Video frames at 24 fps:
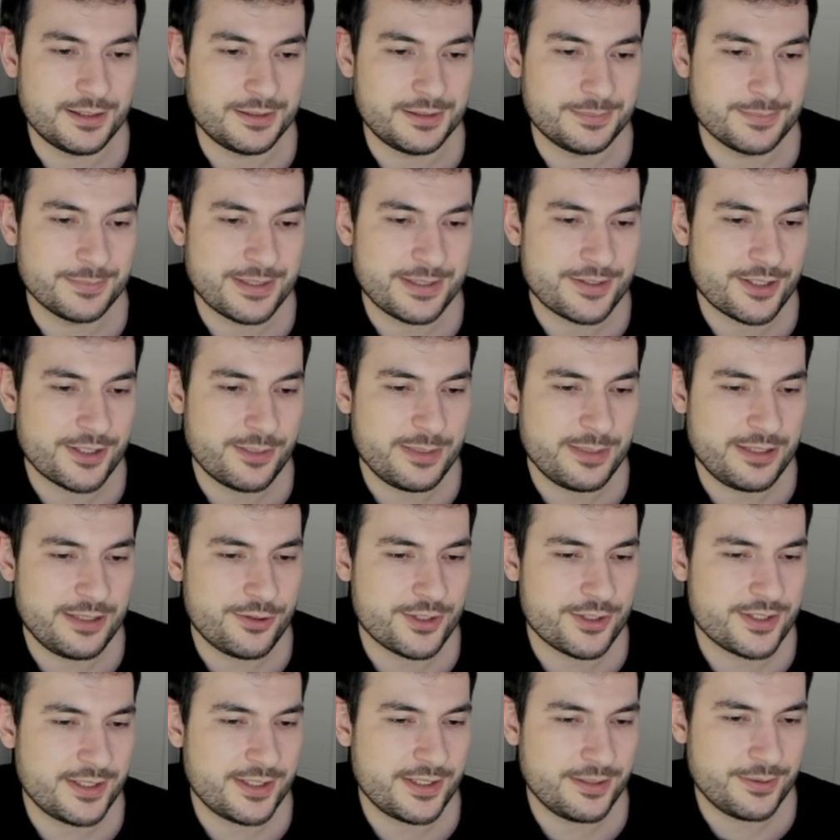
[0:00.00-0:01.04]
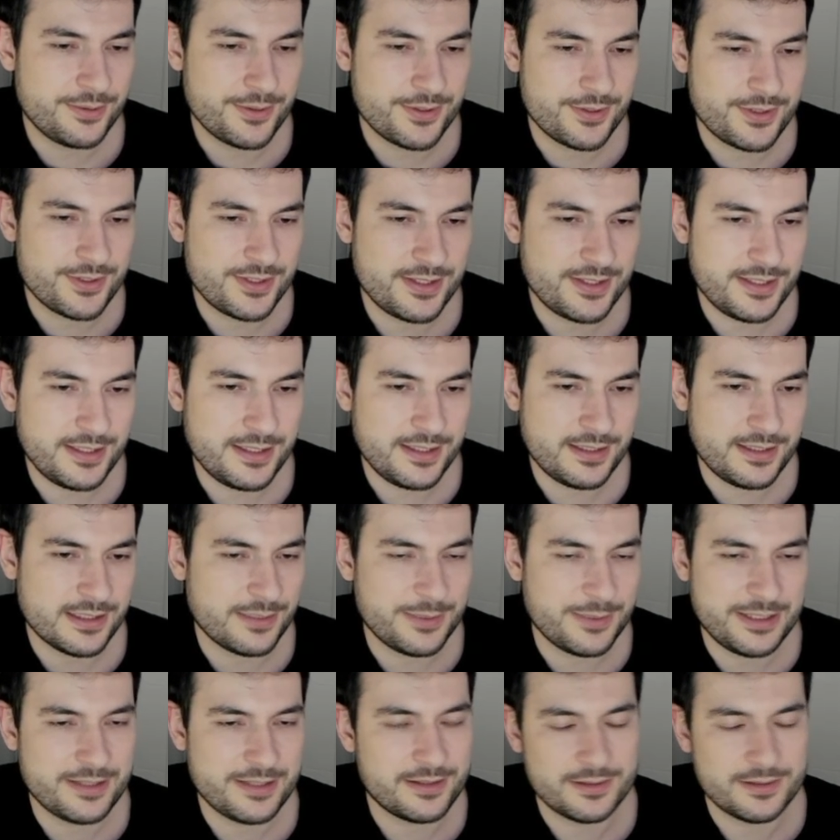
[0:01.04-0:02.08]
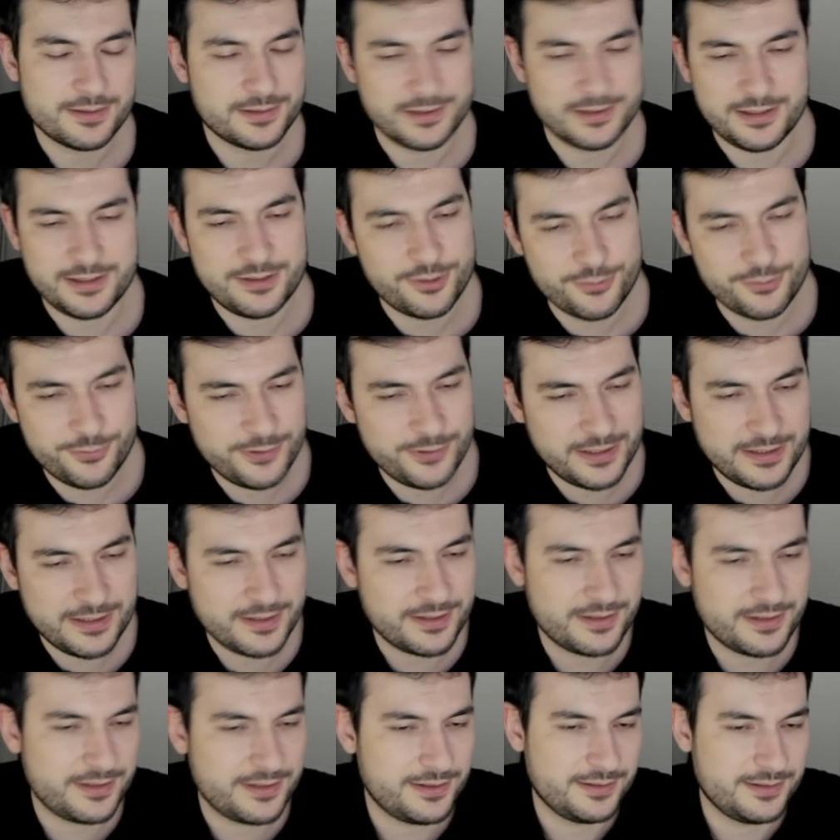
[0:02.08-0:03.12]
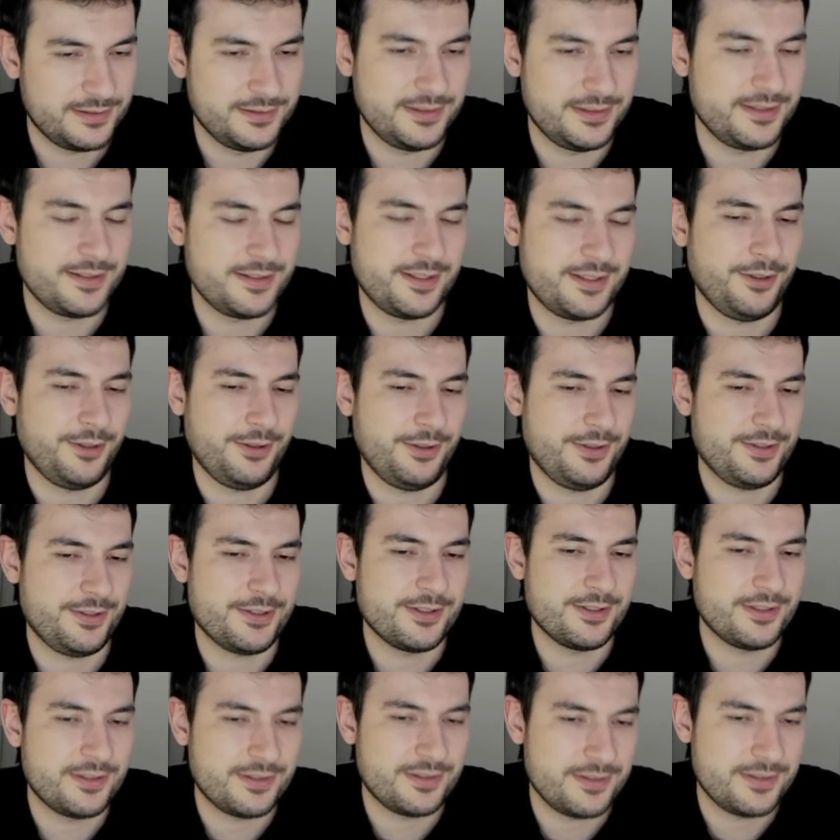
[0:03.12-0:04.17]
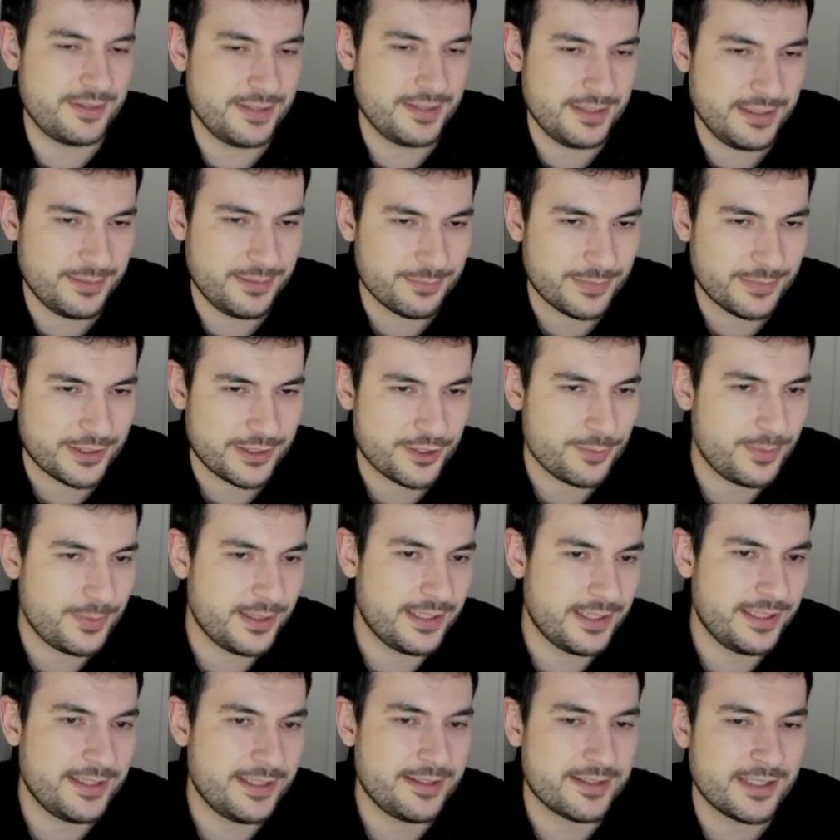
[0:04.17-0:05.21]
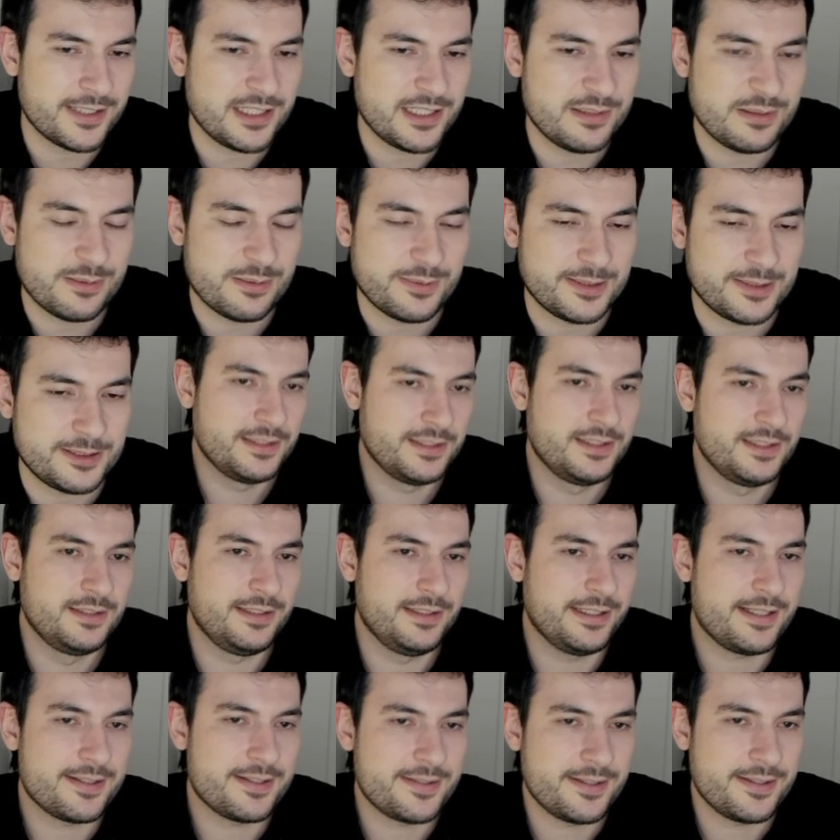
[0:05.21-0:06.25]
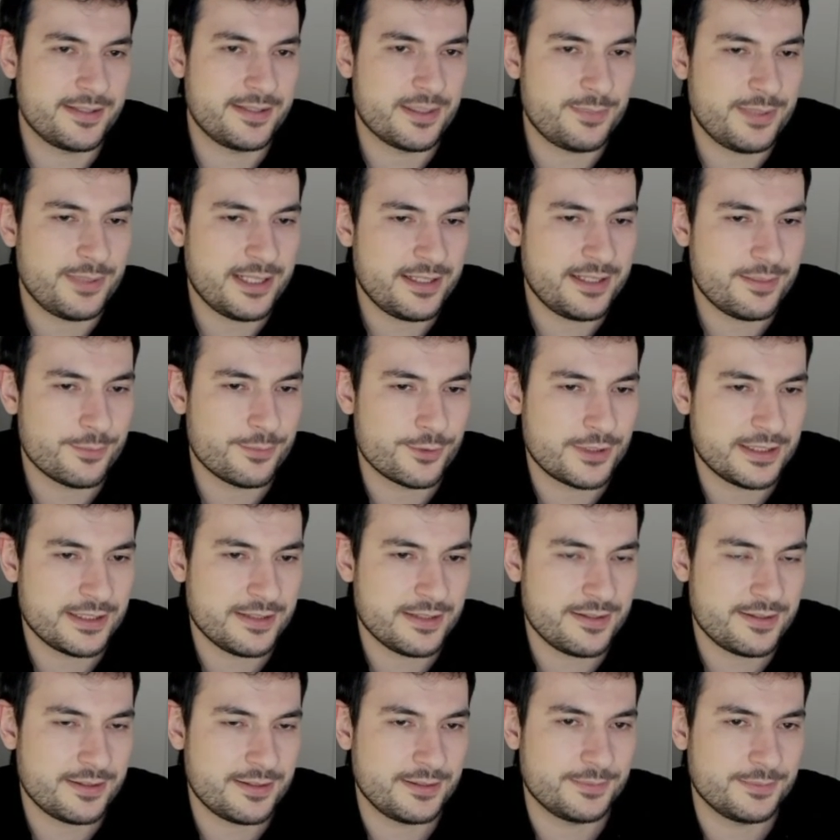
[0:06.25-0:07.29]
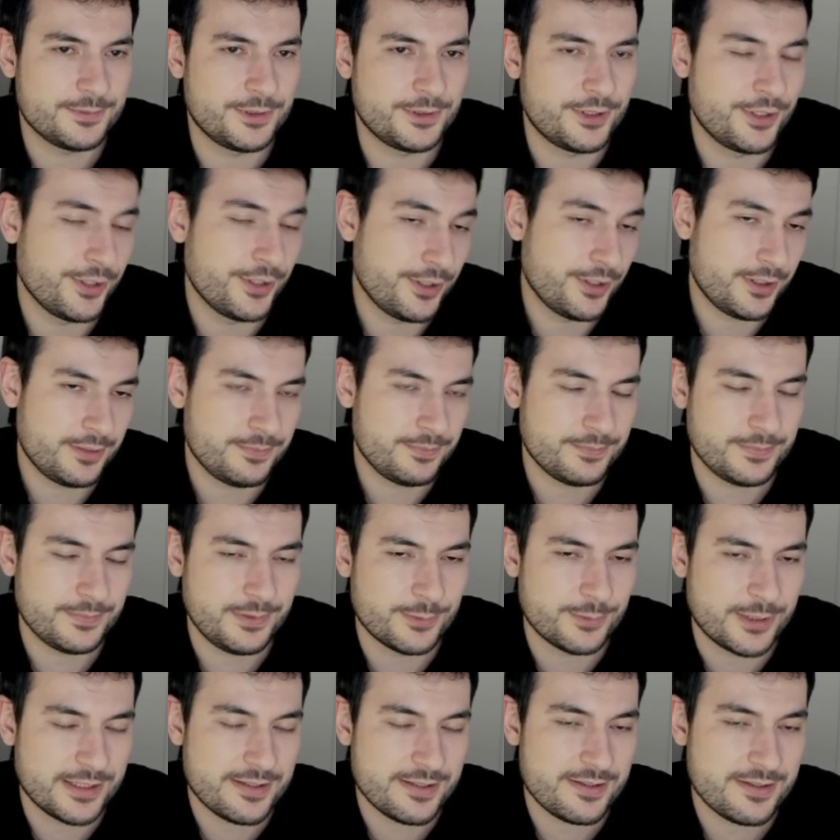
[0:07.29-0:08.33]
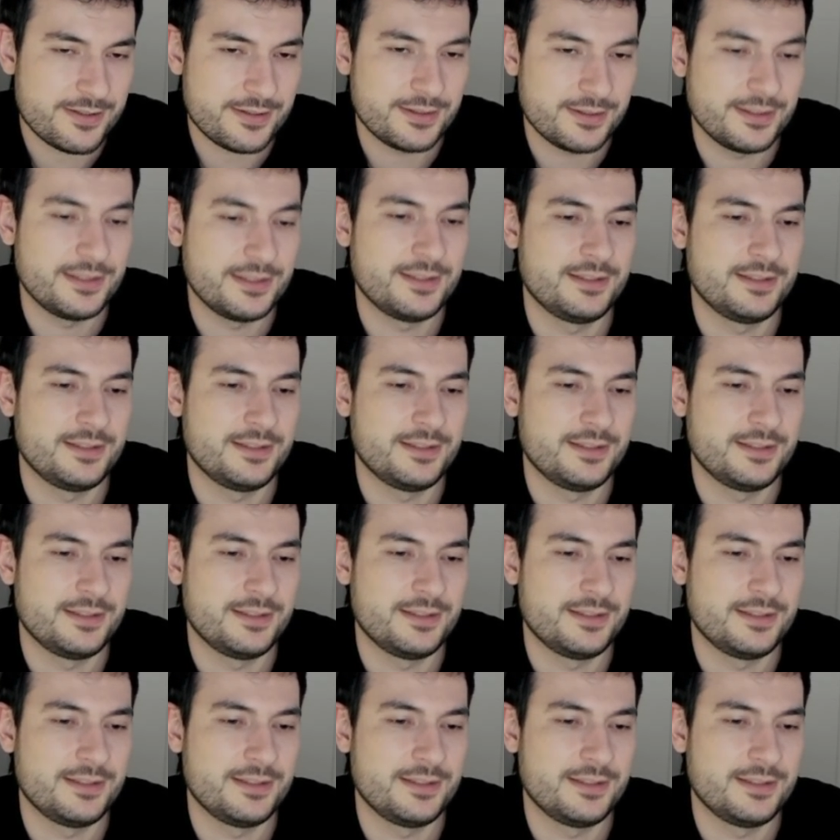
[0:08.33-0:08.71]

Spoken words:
It's gonna be interesting to see. I mean, I don't think this hero is gonna see much play in high MMR. Like I said, I played him once, or her once.